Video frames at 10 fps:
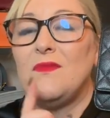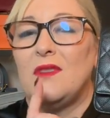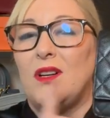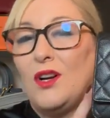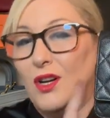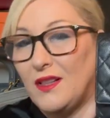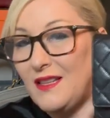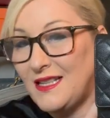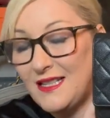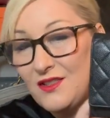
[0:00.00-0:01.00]
Oh,
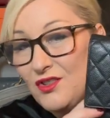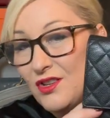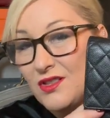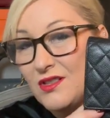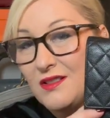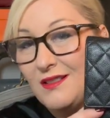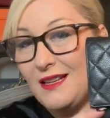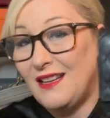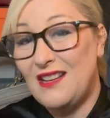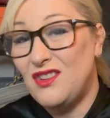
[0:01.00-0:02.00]
this is just
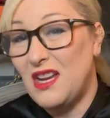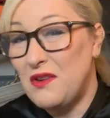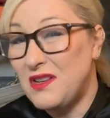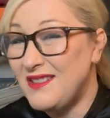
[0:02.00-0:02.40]
it,